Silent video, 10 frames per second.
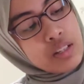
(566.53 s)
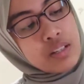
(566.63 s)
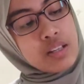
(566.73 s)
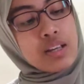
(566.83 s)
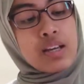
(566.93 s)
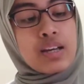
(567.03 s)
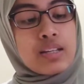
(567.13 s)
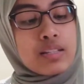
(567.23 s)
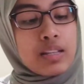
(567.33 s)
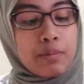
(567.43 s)
the
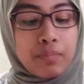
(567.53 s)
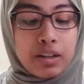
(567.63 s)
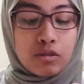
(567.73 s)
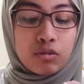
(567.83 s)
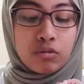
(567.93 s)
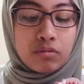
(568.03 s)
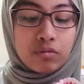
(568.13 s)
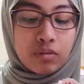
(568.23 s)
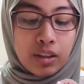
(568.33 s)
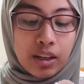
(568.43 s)
inside part too.
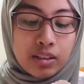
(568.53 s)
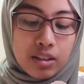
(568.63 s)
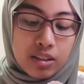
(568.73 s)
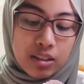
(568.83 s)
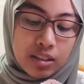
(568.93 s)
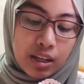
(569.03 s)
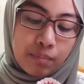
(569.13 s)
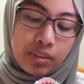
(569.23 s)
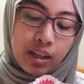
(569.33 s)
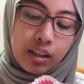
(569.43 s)
Okay, just the
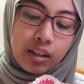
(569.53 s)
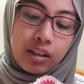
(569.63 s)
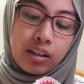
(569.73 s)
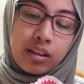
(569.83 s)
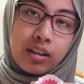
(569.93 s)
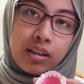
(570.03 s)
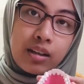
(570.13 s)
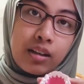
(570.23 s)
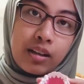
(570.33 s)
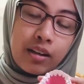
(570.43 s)
same technique.
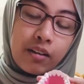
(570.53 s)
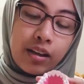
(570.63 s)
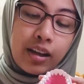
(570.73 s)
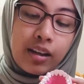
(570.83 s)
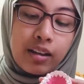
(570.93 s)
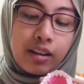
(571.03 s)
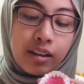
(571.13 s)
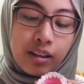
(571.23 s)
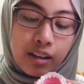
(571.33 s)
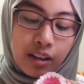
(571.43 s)
Okay,
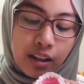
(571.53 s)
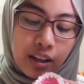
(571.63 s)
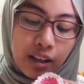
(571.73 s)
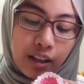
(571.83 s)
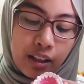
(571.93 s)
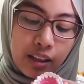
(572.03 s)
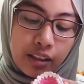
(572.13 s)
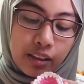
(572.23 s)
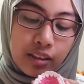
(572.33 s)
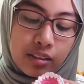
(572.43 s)

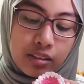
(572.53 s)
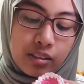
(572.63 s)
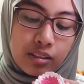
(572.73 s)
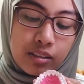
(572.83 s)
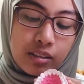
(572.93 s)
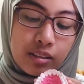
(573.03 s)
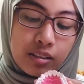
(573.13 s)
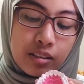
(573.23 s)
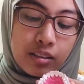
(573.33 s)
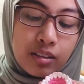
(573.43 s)
like this.
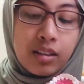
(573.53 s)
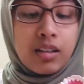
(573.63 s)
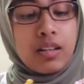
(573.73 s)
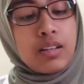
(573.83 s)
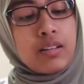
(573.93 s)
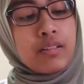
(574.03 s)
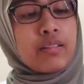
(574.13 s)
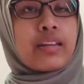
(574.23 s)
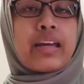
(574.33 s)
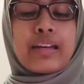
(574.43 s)

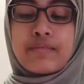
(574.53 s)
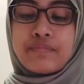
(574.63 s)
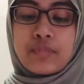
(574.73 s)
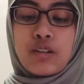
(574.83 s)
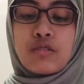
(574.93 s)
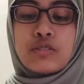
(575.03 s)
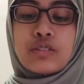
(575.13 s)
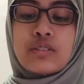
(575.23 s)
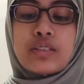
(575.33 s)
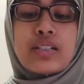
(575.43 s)
Okay,
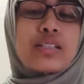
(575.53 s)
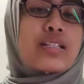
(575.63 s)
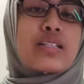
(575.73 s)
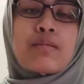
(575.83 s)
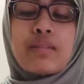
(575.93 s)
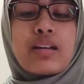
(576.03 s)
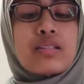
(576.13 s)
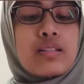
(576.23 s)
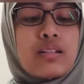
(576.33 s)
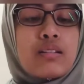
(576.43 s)
also just the same
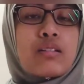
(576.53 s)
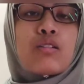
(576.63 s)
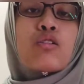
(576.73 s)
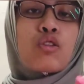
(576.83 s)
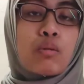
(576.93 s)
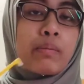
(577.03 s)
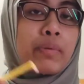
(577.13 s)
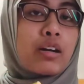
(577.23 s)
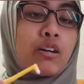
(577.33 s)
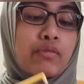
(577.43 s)
as the lower
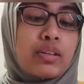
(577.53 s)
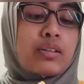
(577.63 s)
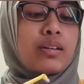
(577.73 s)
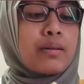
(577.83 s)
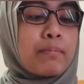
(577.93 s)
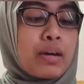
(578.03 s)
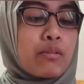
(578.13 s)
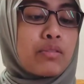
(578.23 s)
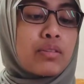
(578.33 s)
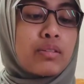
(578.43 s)
part of the
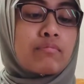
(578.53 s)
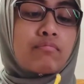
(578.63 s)
mouth,